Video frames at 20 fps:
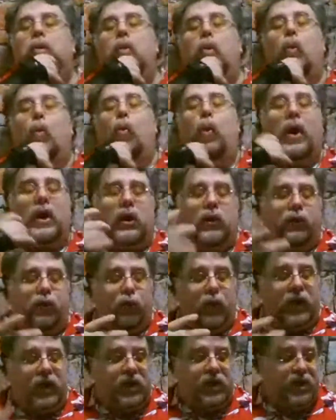When you've
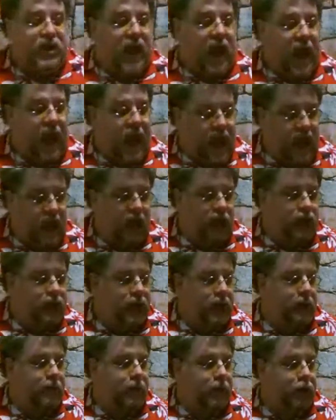reached age
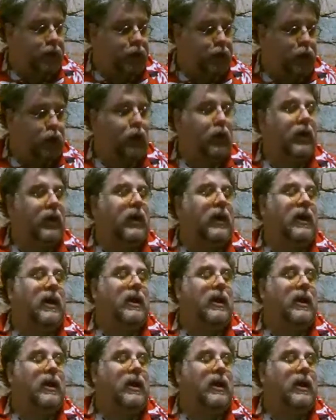and maturity,